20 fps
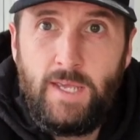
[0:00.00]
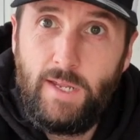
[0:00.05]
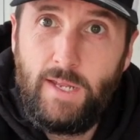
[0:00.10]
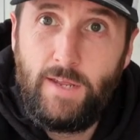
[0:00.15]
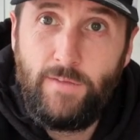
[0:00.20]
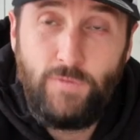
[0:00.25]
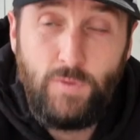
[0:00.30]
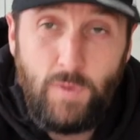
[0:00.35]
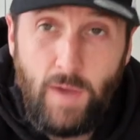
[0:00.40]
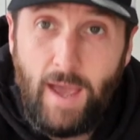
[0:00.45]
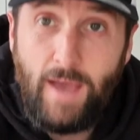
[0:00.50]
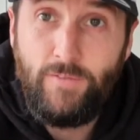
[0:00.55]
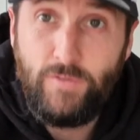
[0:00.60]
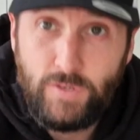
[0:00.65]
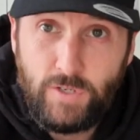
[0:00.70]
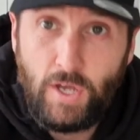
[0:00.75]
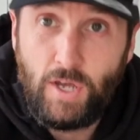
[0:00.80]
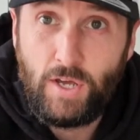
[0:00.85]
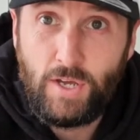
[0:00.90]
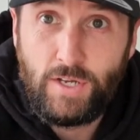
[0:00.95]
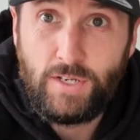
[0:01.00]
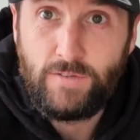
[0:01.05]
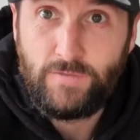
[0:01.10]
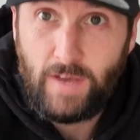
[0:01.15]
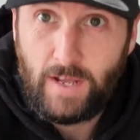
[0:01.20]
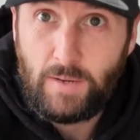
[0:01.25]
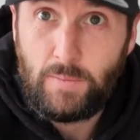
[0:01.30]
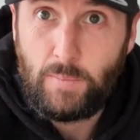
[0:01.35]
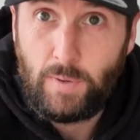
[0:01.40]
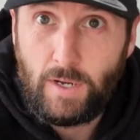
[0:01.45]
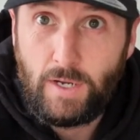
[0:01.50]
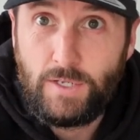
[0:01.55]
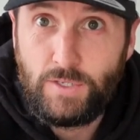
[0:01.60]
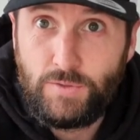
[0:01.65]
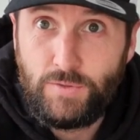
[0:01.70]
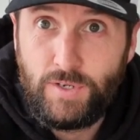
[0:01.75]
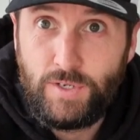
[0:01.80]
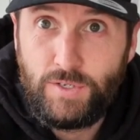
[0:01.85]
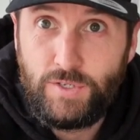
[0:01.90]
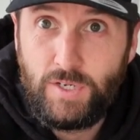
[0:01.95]
If you haven't heard of Alan
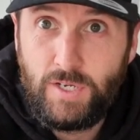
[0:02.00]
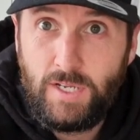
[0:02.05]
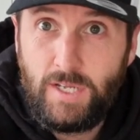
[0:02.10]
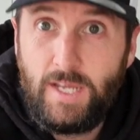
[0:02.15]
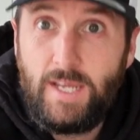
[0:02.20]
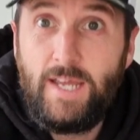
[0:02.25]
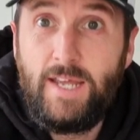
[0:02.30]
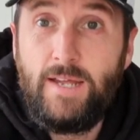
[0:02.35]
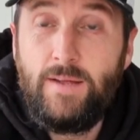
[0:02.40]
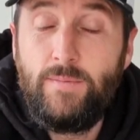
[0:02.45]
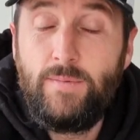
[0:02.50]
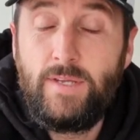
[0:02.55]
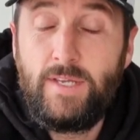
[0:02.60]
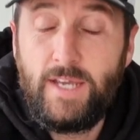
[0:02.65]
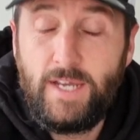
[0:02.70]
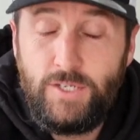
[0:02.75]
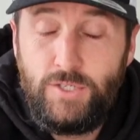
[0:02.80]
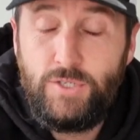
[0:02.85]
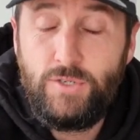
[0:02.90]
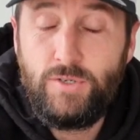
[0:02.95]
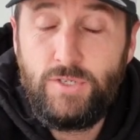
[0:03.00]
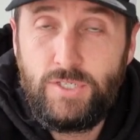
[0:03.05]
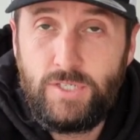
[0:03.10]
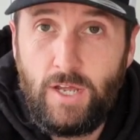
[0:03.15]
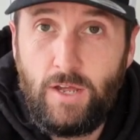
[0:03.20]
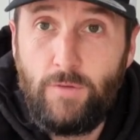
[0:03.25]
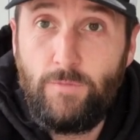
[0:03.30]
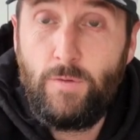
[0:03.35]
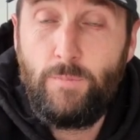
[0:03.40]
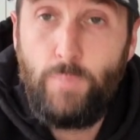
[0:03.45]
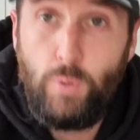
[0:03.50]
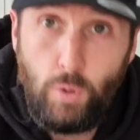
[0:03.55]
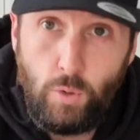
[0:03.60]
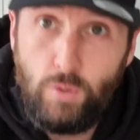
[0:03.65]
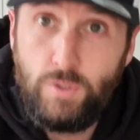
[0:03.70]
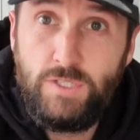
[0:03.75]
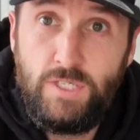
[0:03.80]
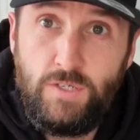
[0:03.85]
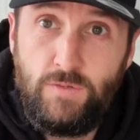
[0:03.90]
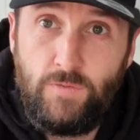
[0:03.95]
Partridge, get yourself,
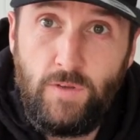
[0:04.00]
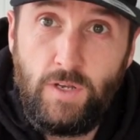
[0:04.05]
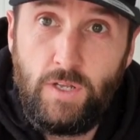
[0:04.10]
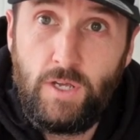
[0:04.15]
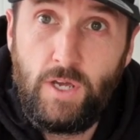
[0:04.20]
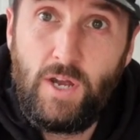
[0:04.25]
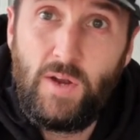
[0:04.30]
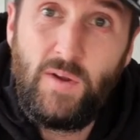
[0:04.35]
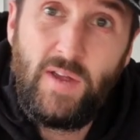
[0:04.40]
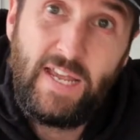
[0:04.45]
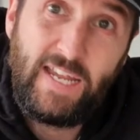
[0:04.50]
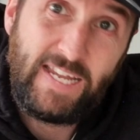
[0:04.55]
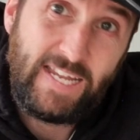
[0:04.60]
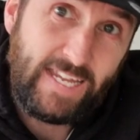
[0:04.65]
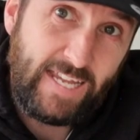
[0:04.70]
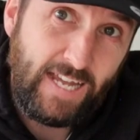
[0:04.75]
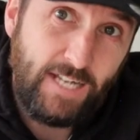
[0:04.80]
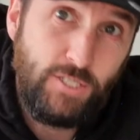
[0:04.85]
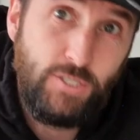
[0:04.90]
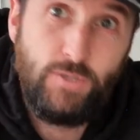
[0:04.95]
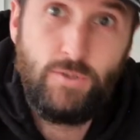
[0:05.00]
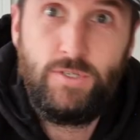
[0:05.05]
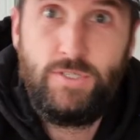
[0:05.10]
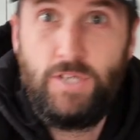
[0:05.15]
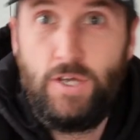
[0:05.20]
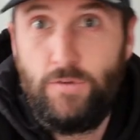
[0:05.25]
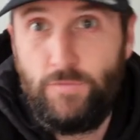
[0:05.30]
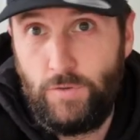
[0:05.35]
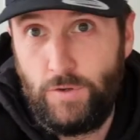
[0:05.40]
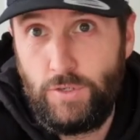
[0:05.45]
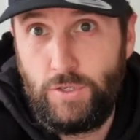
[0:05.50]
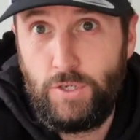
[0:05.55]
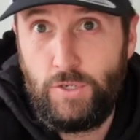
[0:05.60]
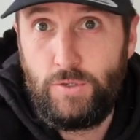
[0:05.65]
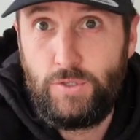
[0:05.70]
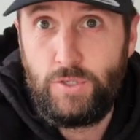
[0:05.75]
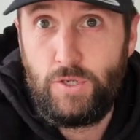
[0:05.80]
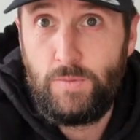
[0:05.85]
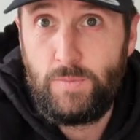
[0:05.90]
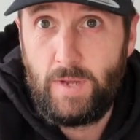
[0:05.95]
pause this video, get yourself on
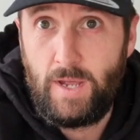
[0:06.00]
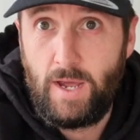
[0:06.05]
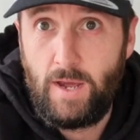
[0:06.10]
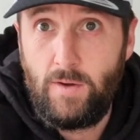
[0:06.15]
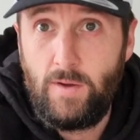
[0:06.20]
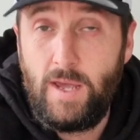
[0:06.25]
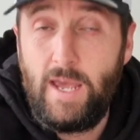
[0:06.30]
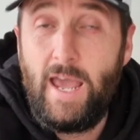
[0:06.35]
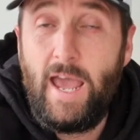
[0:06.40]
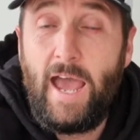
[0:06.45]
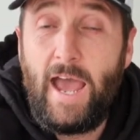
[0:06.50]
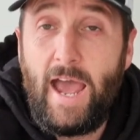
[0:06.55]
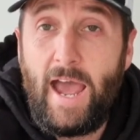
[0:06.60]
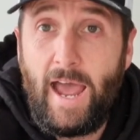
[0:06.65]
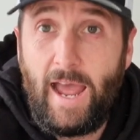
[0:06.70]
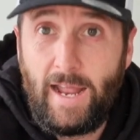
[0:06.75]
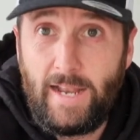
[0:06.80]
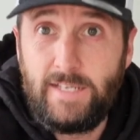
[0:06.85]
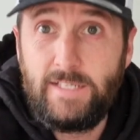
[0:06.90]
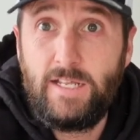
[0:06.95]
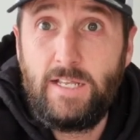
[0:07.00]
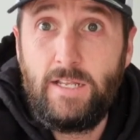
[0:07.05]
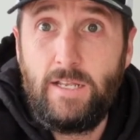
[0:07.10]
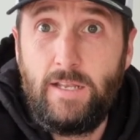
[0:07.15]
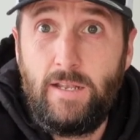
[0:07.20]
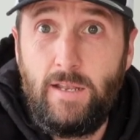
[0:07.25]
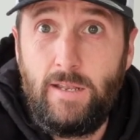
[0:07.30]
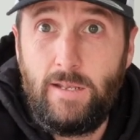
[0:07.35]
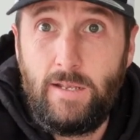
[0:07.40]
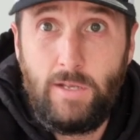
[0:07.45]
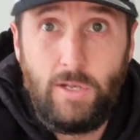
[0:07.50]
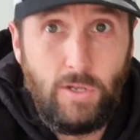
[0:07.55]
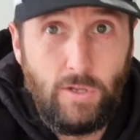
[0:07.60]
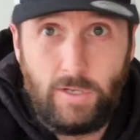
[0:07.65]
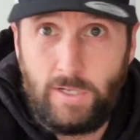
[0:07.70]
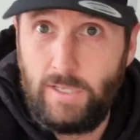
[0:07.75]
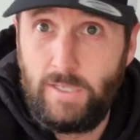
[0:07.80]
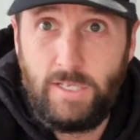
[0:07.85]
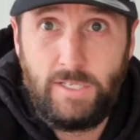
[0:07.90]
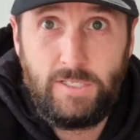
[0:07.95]
YouTube now and
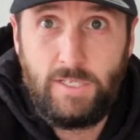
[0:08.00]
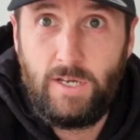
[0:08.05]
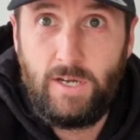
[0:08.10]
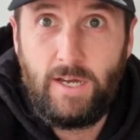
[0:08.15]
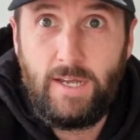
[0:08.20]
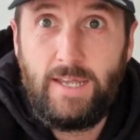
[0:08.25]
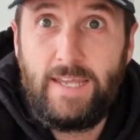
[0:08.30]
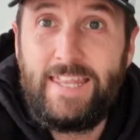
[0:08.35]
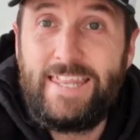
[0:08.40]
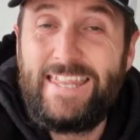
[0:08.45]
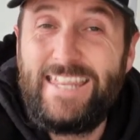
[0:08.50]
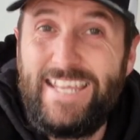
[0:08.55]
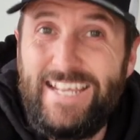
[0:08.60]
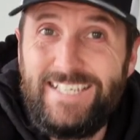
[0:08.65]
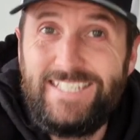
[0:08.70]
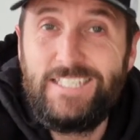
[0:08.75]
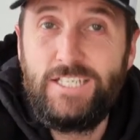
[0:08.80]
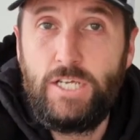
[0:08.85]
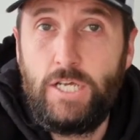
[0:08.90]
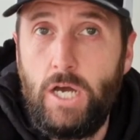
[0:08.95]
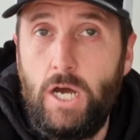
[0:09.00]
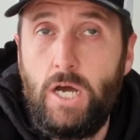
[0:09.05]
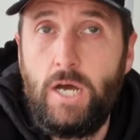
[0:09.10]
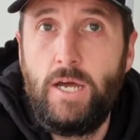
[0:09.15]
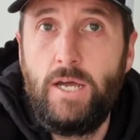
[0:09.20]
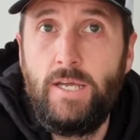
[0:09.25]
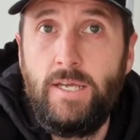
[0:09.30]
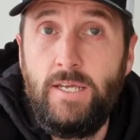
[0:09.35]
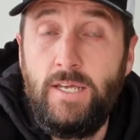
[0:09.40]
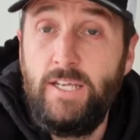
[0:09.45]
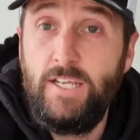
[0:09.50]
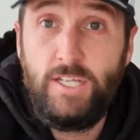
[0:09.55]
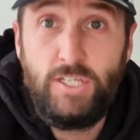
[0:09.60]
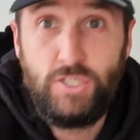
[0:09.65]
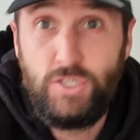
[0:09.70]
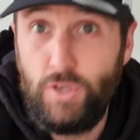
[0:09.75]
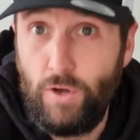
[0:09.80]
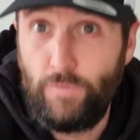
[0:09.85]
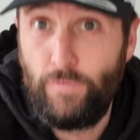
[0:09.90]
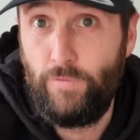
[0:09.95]
look at this guy. This guy is
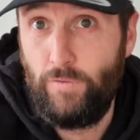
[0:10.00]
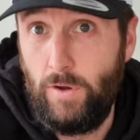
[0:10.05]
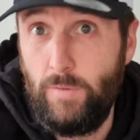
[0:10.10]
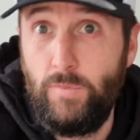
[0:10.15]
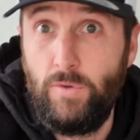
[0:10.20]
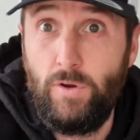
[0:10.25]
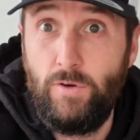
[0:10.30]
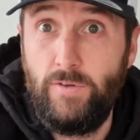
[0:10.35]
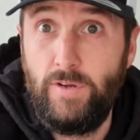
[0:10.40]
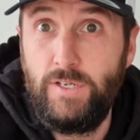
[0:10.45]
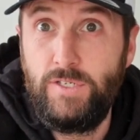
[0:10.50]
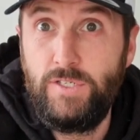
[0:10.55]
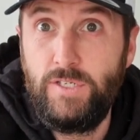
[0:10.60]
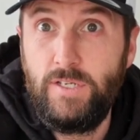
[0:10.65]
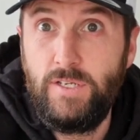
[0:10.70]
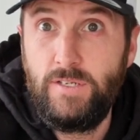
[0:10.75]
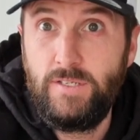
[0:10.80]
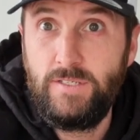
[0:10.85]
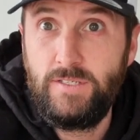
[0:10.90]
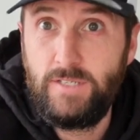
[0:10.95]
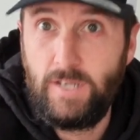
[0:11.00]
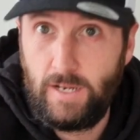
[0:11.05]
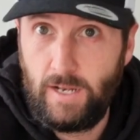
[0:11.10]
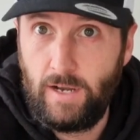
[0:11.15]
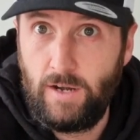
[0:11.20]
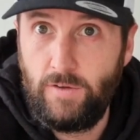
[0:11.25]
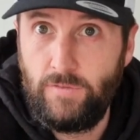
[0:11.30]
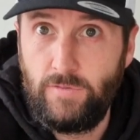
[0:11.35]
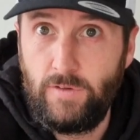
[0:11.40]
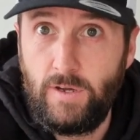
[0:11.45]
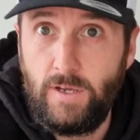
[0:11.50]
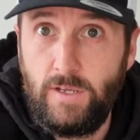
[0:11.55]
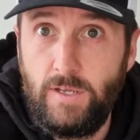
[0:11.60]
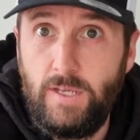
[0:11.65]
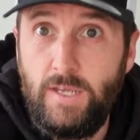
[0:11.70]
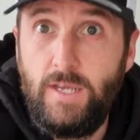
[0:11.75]
not from Norwich, to clarify,